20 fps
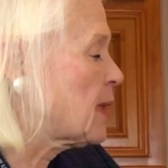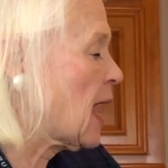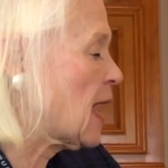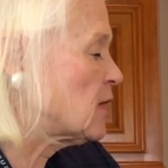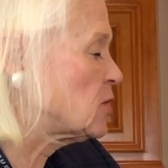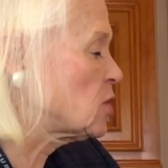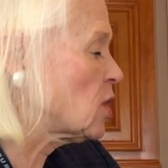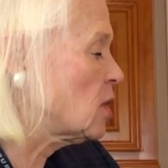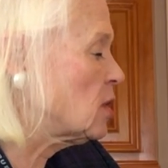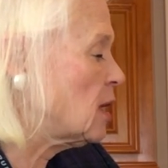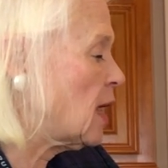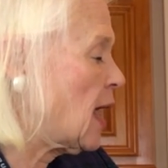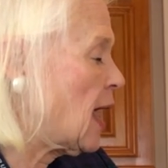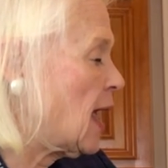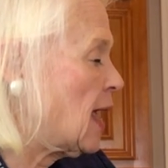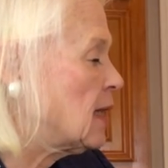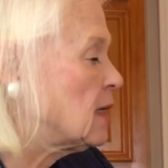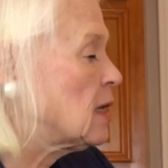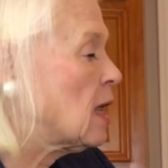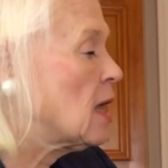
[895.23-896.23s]
cash on
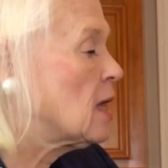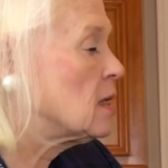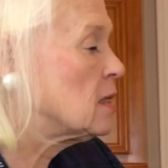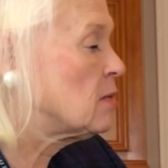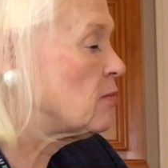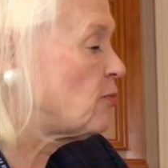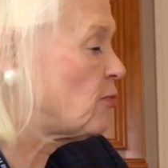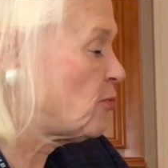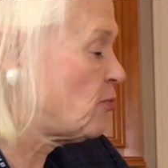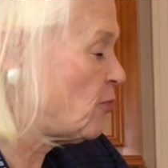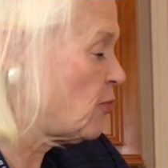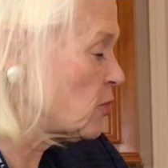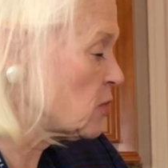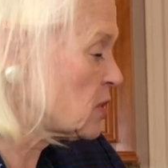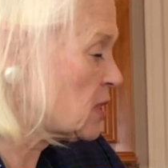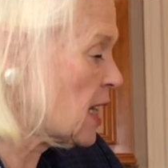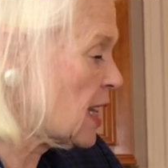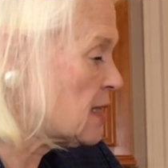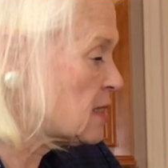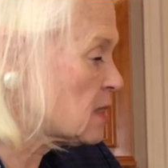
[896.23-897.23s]
hand and
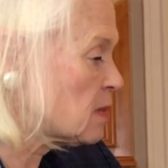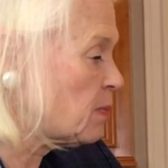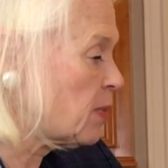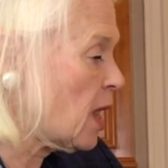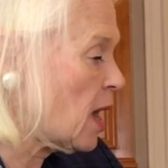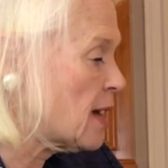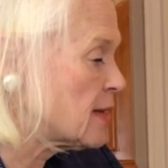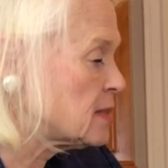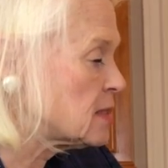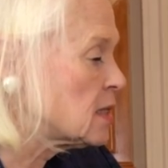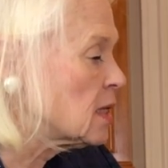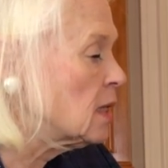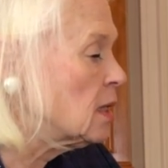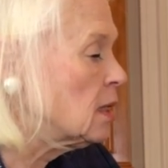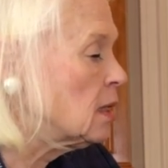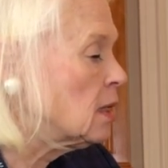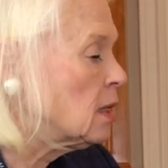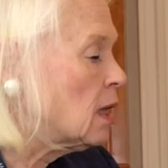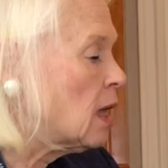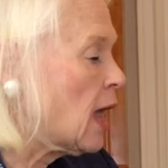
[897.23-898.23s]
first aid supplies.
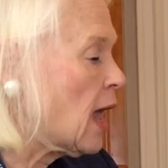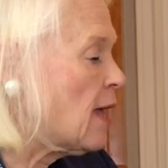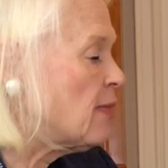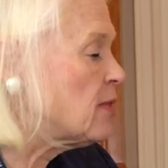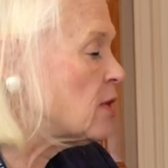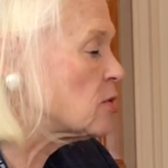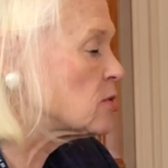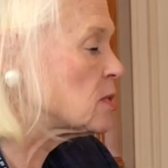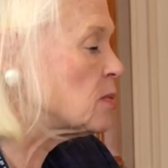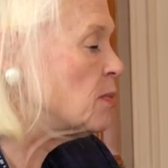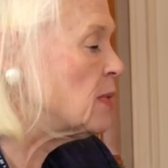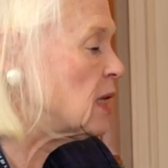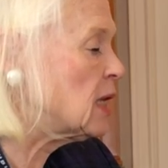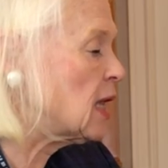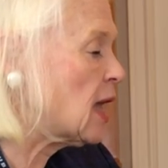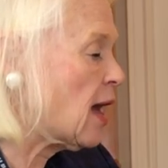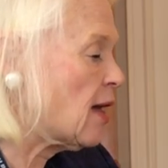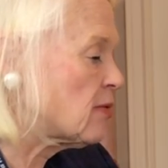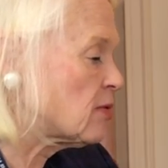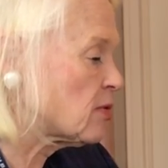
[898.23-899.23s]
And there's
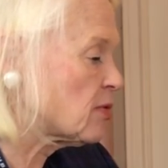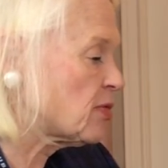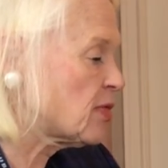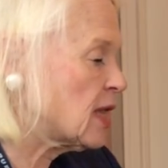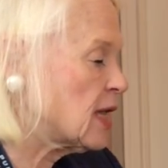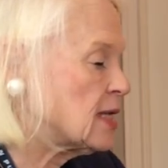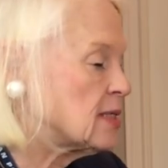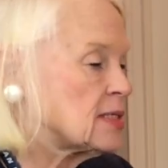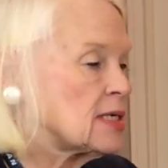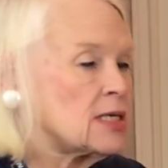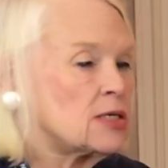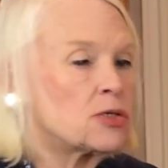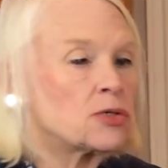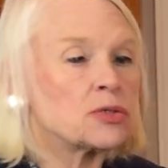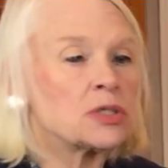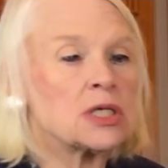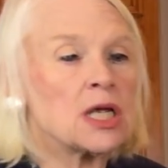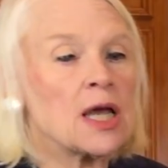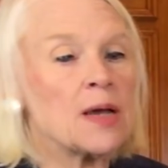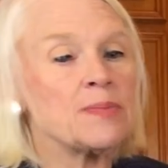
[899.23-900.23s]
many other things. These are
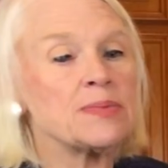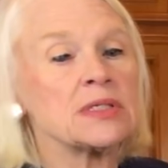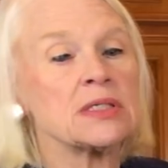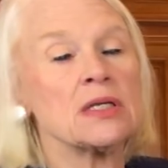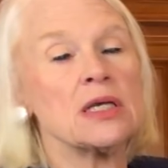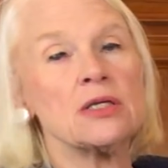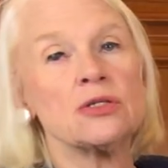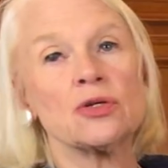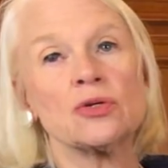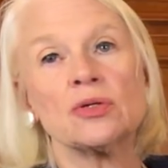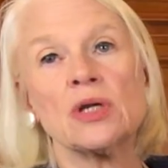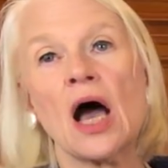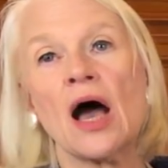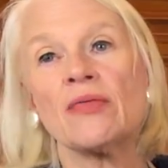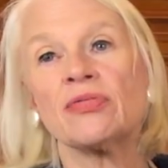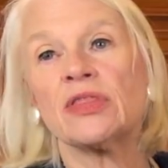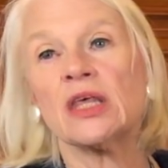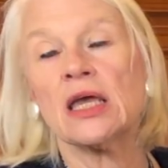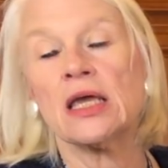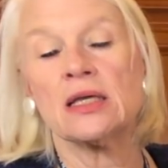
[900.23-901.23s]
tips. These are
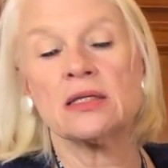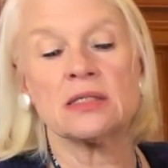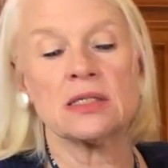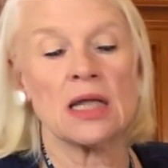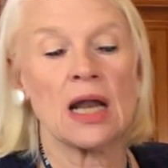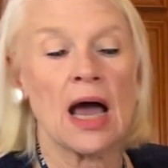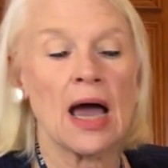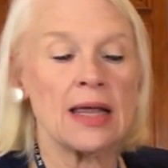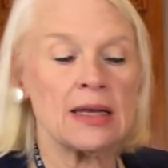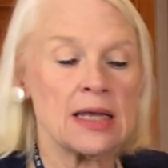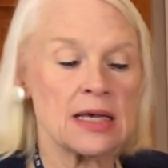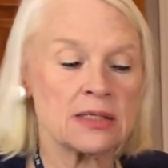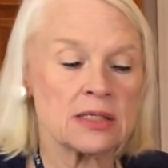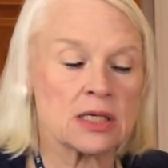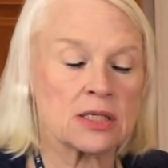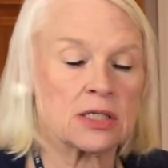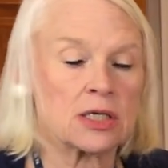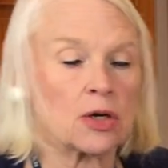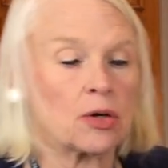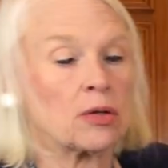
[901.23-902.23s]
not things that I
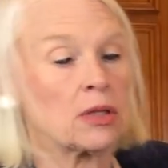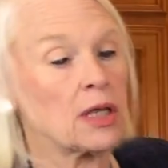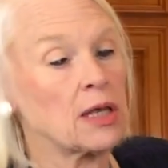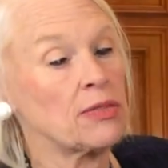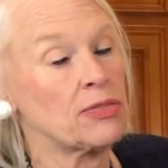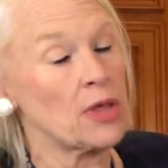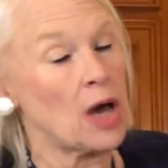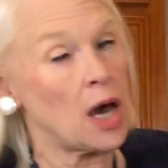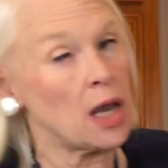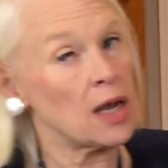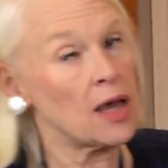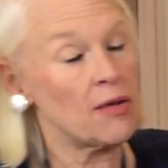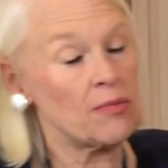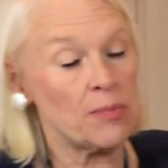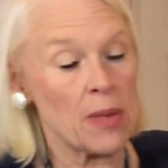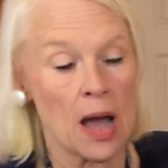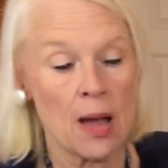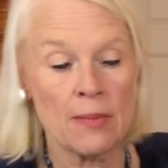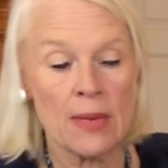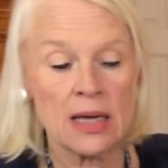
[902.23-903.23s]
necessarily thought of
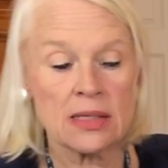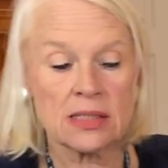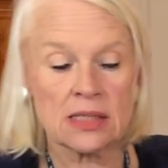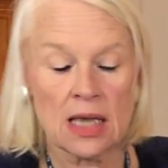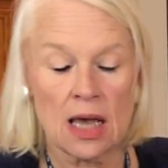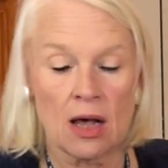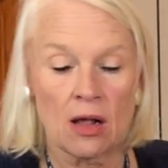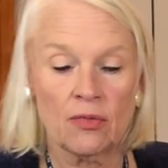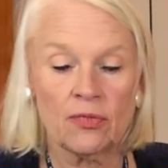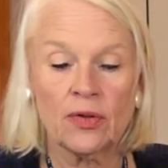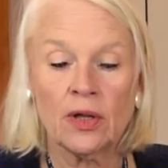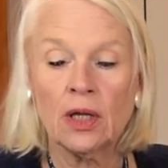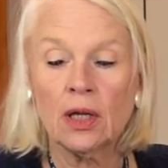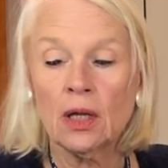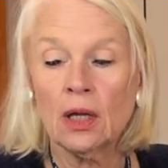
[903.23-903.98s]
by myself.